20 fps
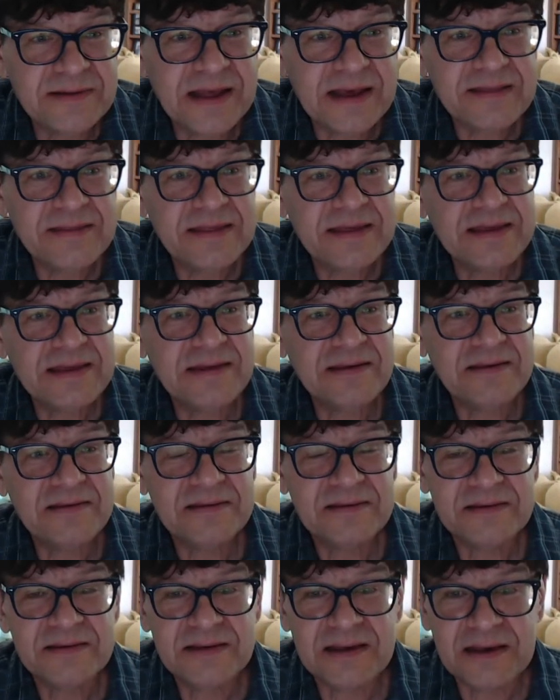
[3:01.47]
nothing?
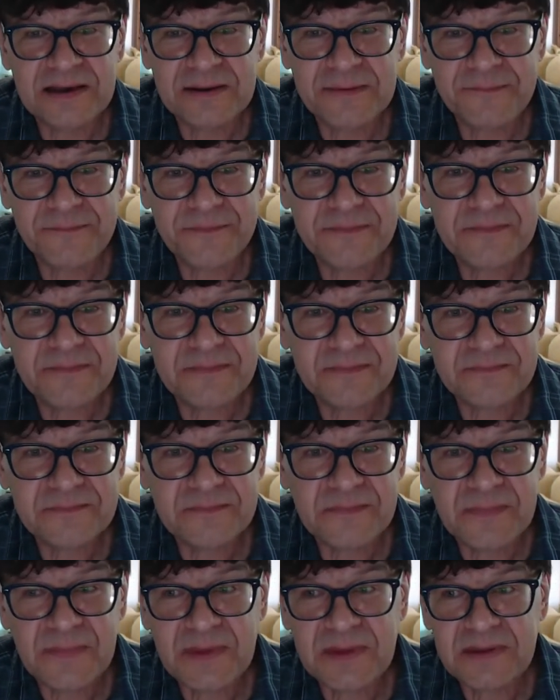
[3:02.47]
Um,
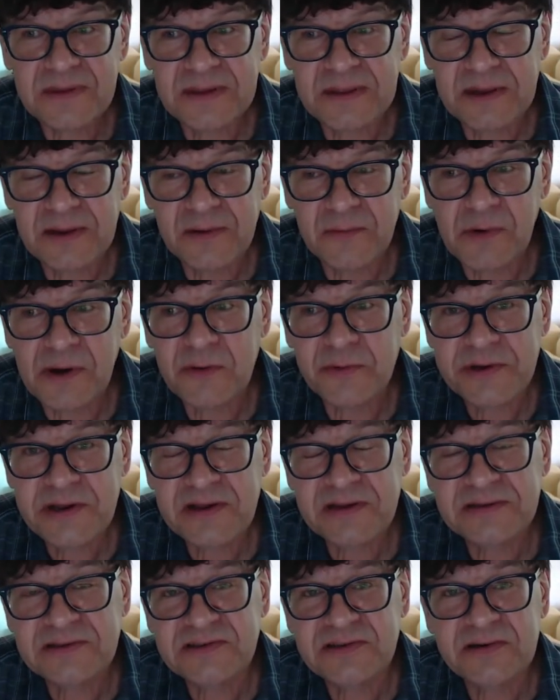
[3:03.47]
you know, what were
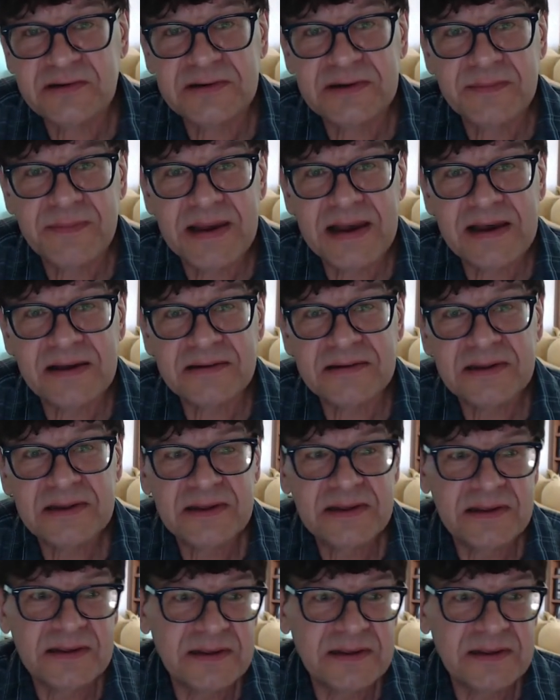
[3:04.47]
you concerned about,